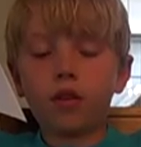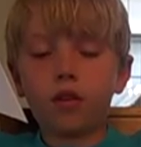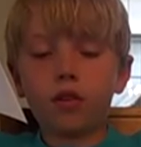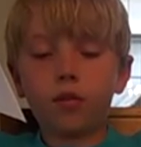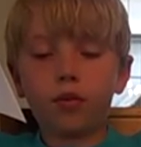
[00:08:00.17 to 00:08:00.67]

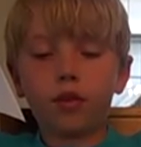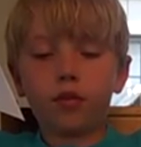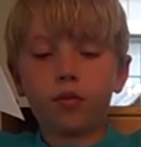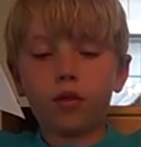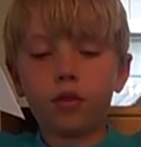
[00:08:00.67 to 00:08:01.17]
and you're going to
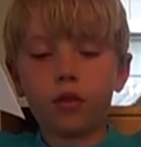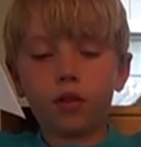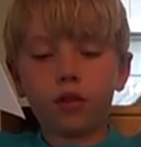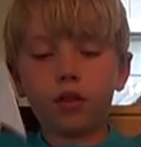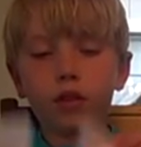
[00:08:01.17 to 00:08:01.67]
place one
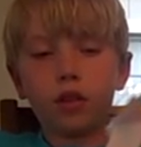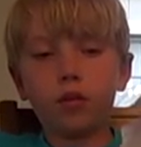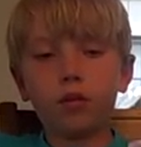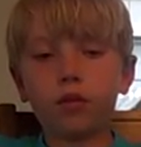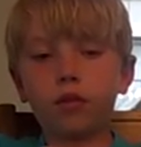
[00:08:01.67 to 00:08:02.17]
down like
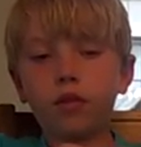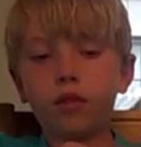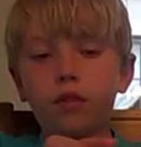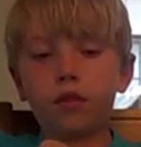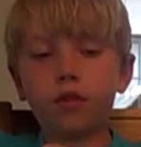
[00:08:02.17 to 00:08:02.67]
that with
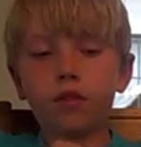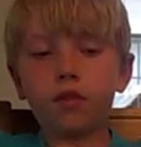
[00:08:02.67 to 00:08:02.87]
these.